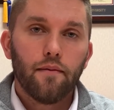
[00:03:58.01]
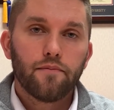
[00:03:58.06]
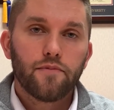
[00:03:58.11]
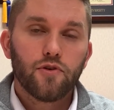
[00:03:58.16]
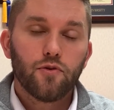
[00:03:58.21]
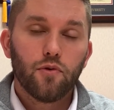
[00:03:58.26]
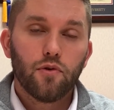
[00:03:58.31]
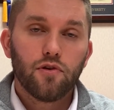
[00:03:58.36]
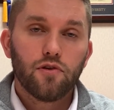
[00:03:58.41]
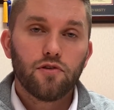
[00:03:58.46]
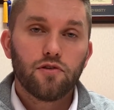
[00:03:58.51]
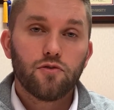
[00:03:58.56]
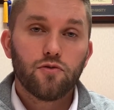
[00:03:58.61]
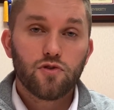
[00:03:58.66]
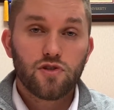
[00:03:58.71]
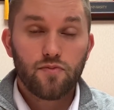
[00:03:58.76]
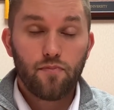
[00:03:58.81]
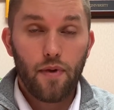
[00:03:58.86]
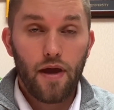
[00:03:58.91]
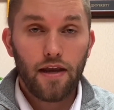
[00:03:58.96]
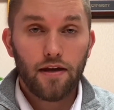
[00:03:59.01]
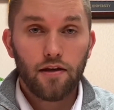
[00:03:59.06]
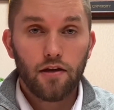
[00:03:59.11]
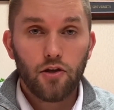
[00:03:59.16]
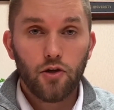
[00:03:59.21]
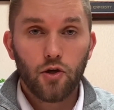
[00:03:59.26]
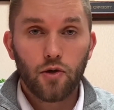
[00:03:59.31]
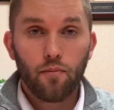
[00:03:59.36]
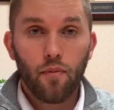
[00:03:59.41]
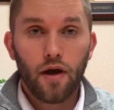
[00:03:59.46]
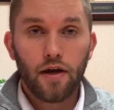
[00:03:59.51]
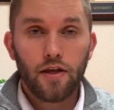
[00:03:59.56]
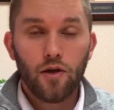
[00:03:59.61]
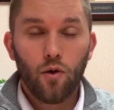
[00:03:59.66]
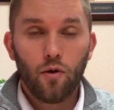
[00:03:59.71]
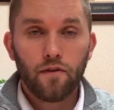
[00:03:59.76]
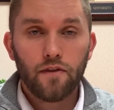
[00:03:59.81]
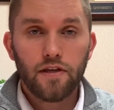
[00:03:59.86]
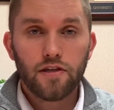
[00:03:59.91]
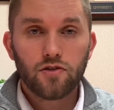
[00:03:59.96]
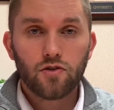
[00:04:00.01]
to spend your money on these